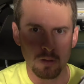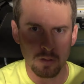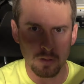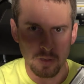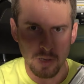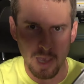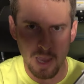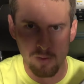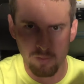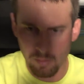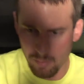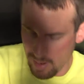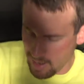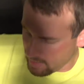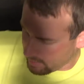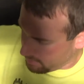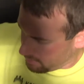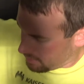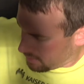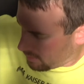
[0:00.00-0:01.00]
Now we're
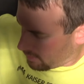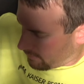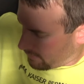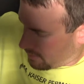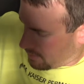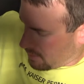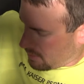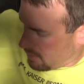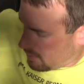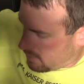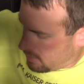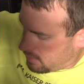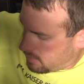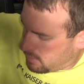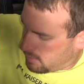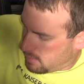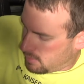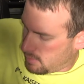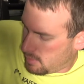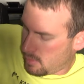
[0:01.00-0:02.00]
back in service.
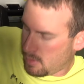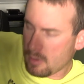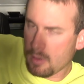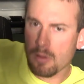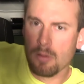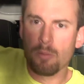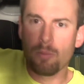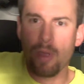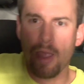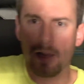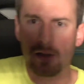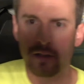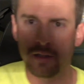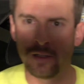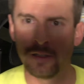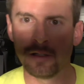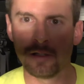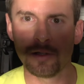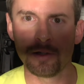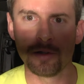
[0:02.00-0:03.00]
Back to
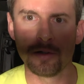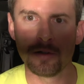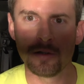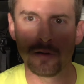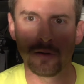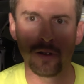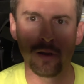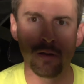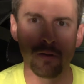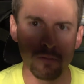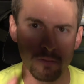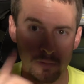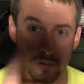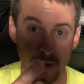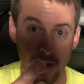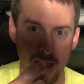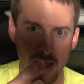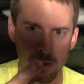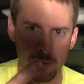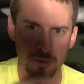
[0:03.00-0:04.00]
condition 0.
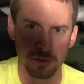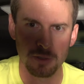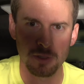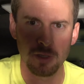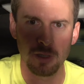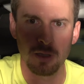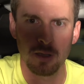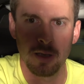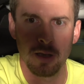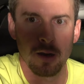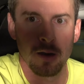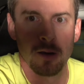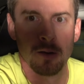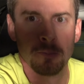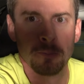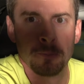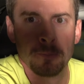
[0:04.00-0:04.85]
Now we'll see you later.